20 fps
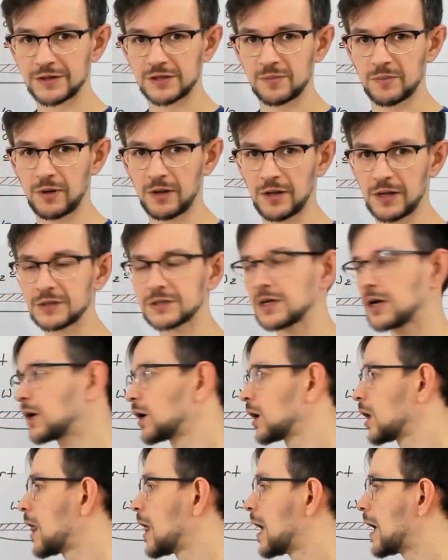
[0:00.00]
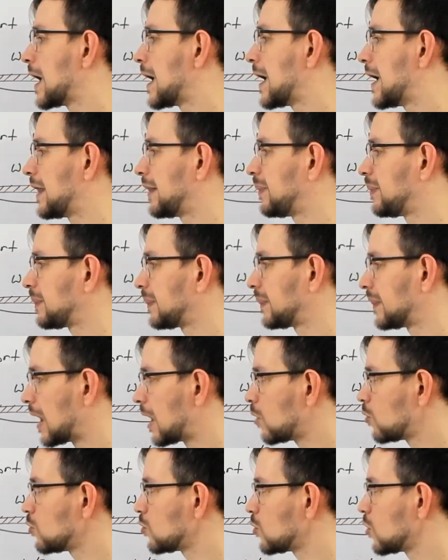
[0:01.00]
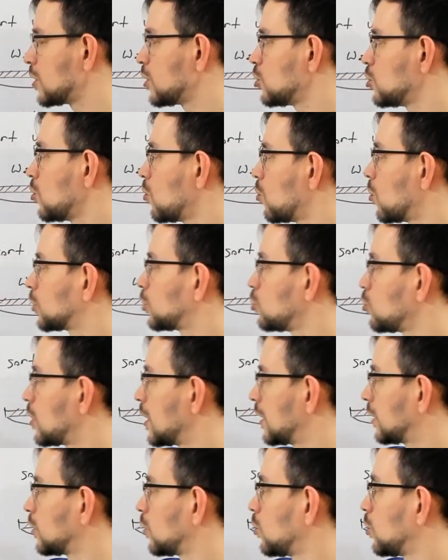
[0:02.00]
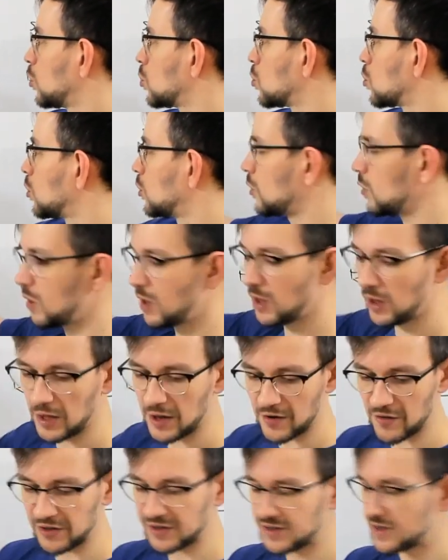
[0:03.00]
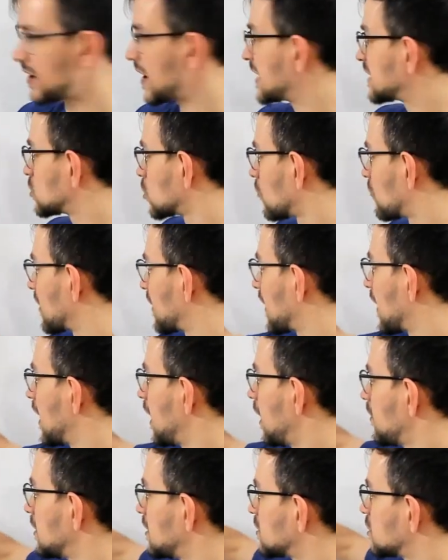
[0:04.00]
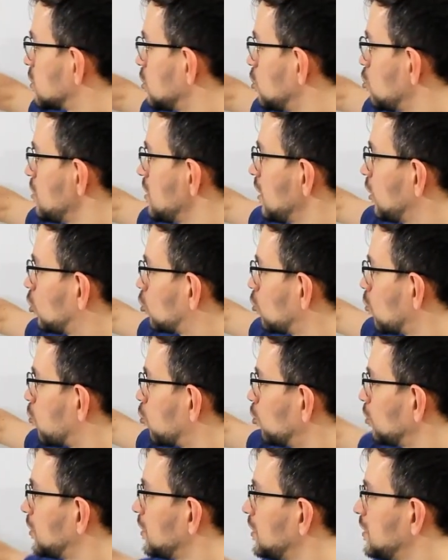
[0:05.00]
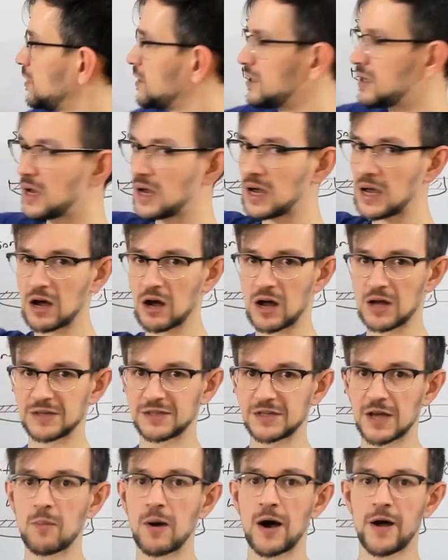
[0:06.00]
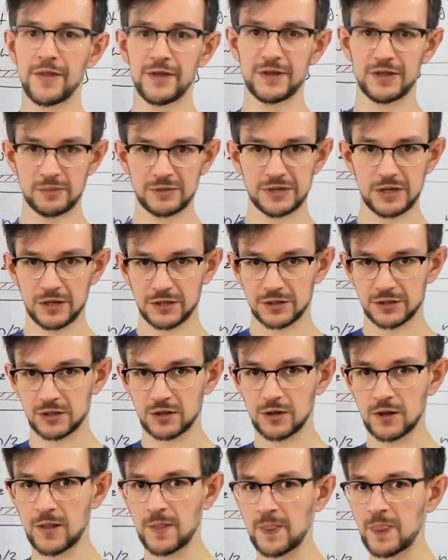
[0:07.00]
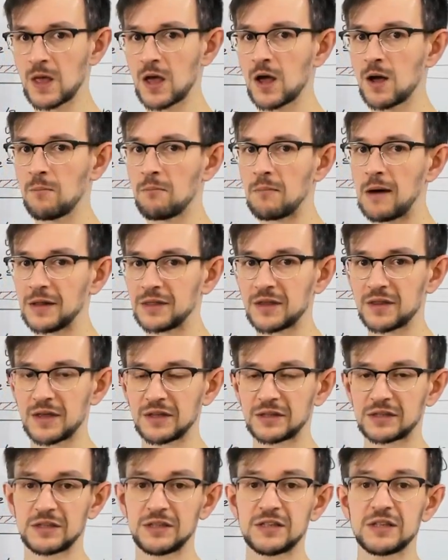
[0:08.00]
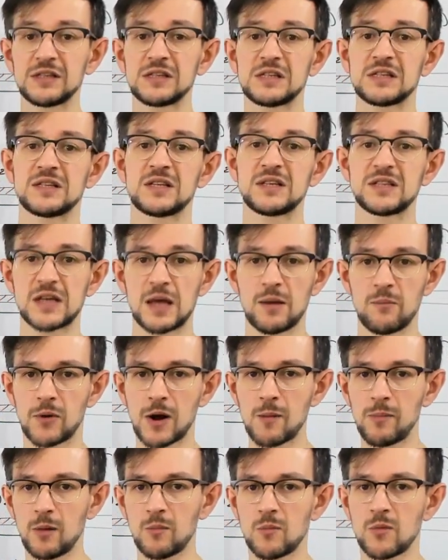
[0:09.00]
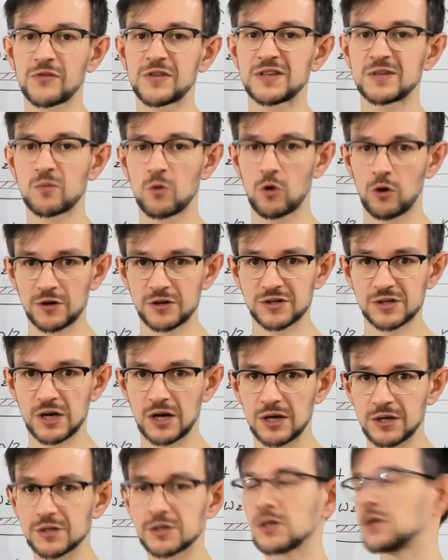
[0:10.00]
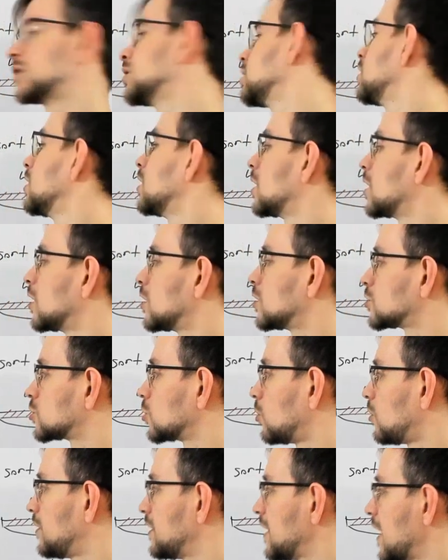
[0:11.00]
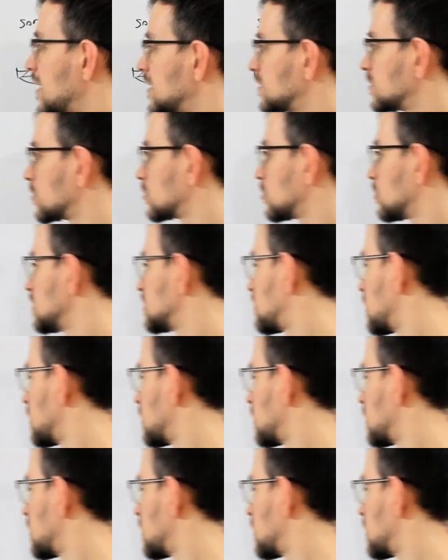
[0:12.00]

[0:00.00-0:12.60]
single knapsack, and now what you get, the rest of the elements you need to put in some other knapsacks. But it is the same problem of the smaller size. So the answer to this